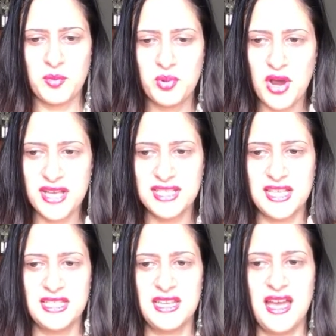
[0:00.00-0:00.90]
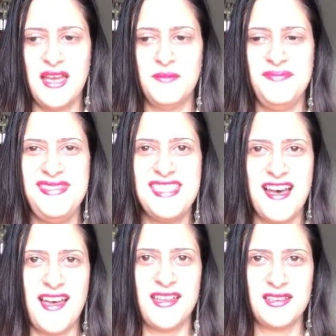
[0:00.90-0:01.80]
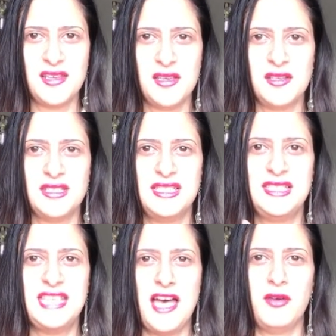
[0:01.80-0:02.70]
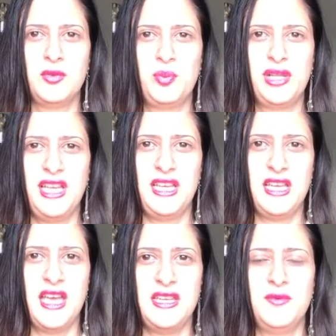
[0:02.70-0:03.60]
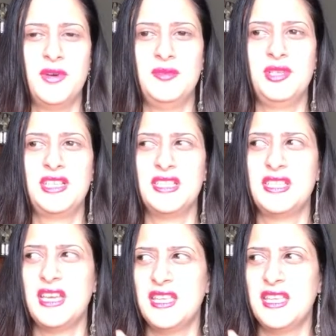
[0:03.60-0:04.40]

process, and I am not downplaying anyone because